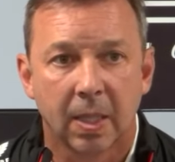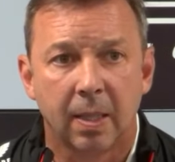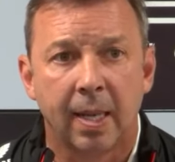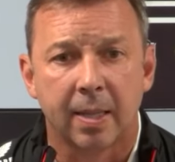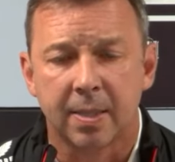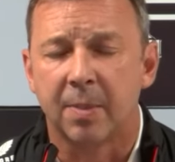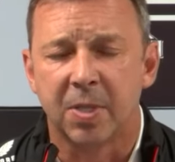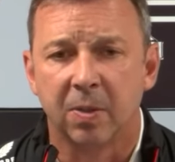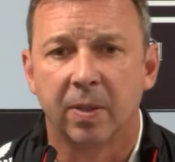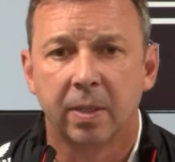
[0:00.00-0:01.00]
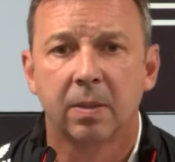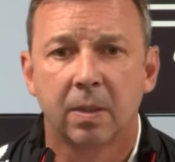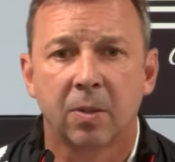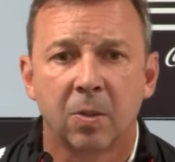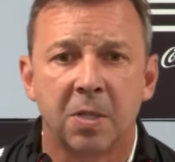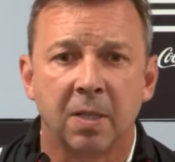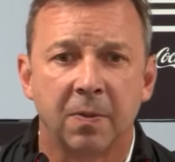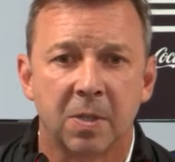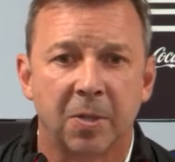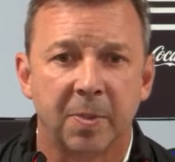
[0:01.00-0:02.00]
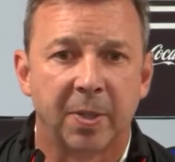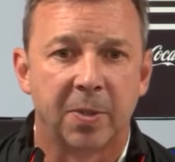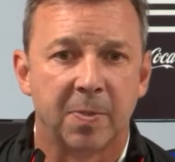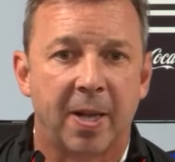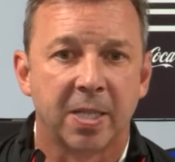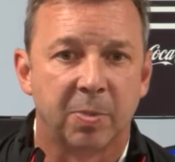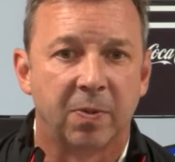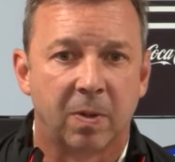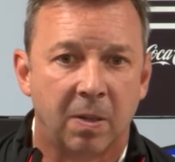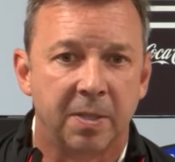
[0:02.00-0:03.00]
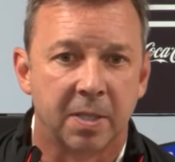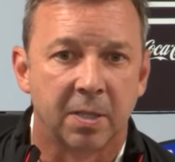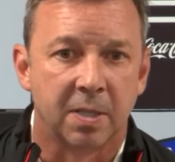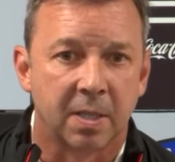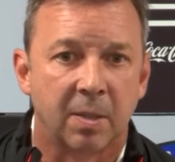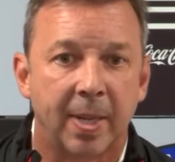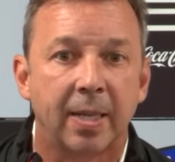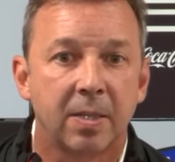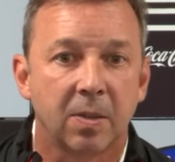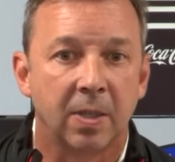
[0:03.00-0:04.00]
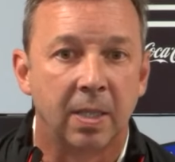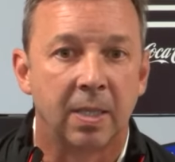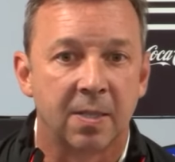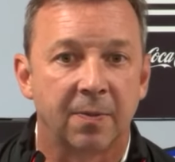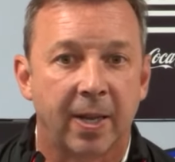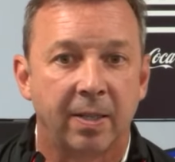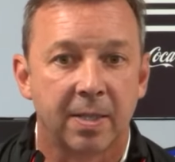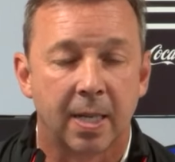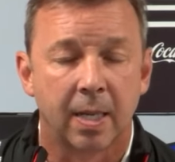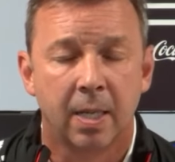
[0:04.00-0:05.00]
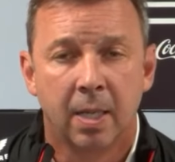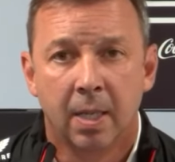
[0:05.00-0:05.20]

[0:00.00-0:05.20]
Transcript: Yes, absolutely. The crew chief is ultimately responsible for all decisions that are made, so he gets the final say.